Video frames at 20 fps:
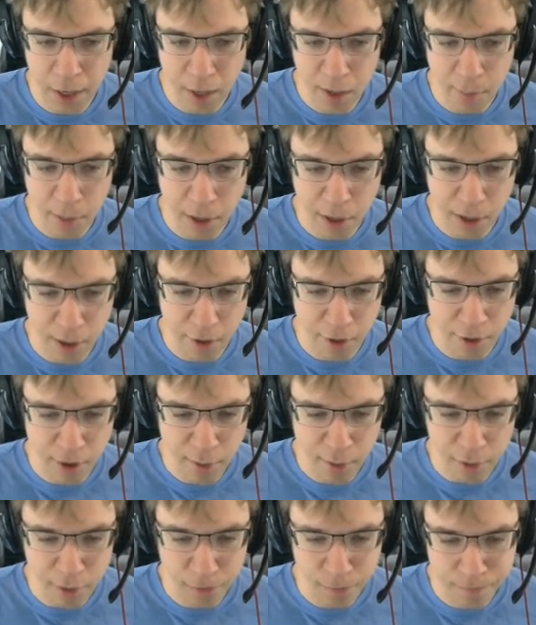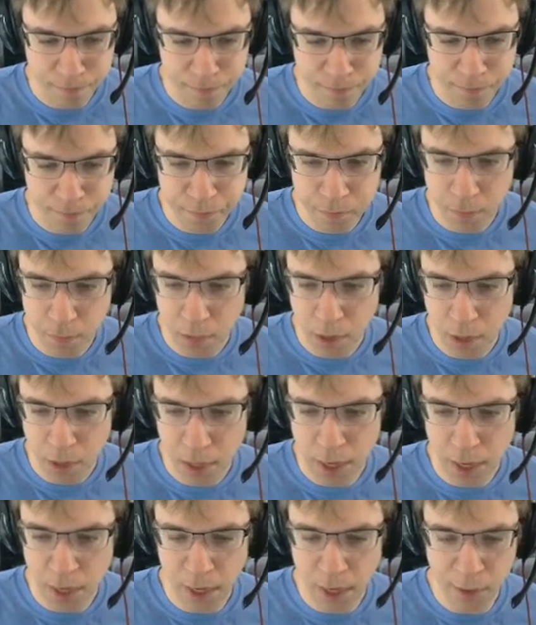block his damage.
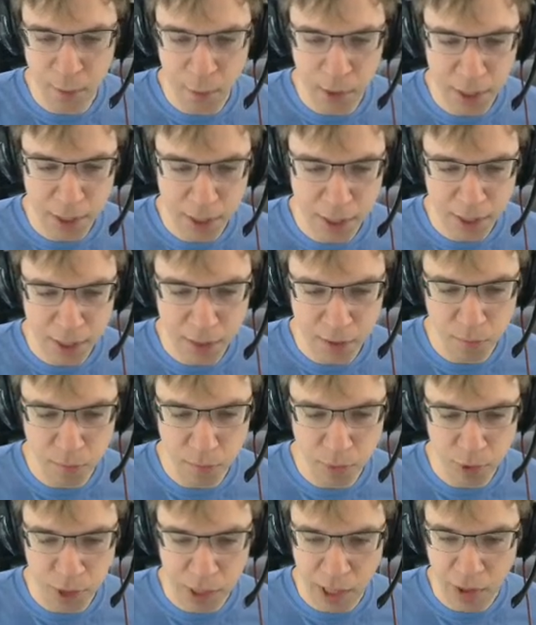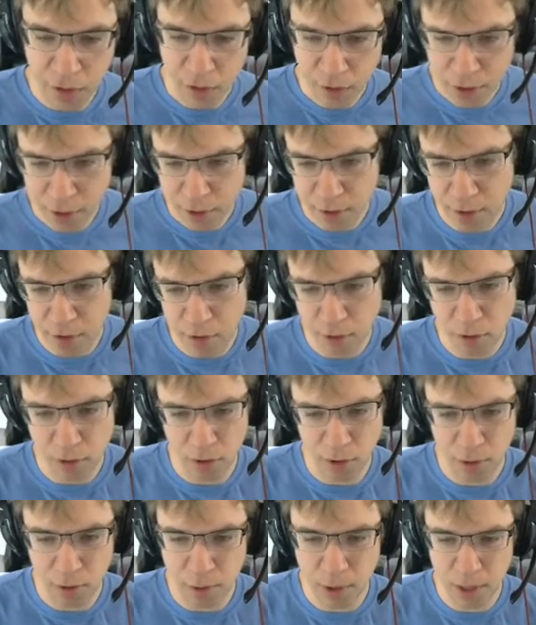And we can kill him pretty easily,
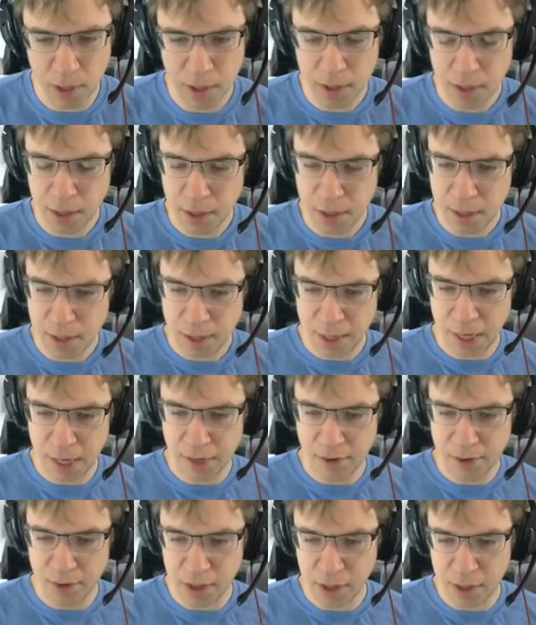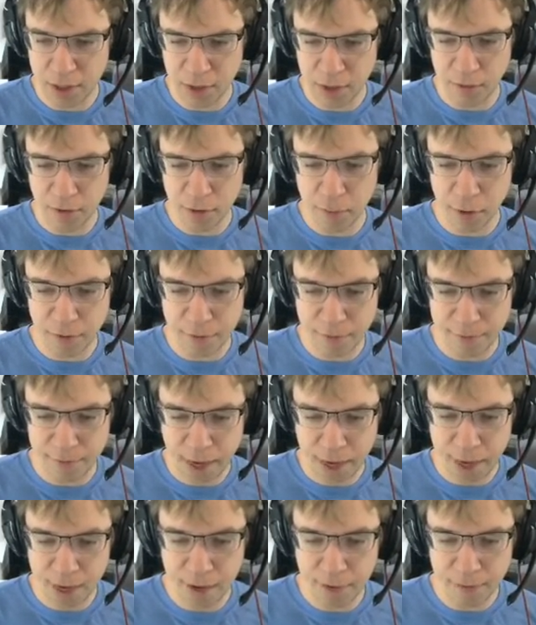so 18 leaves him at
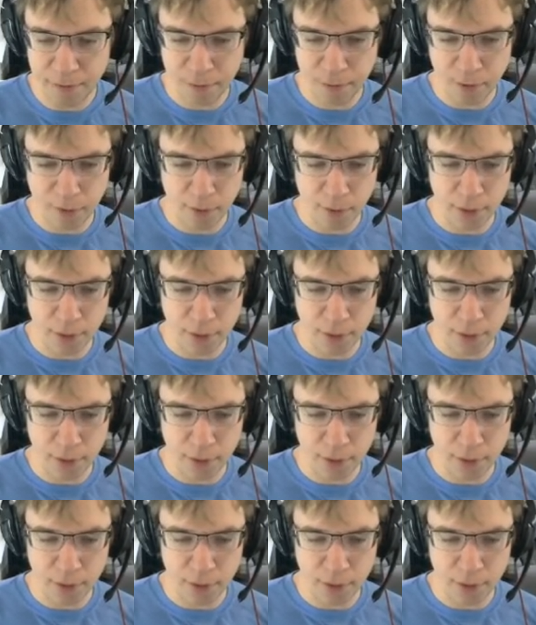5, so we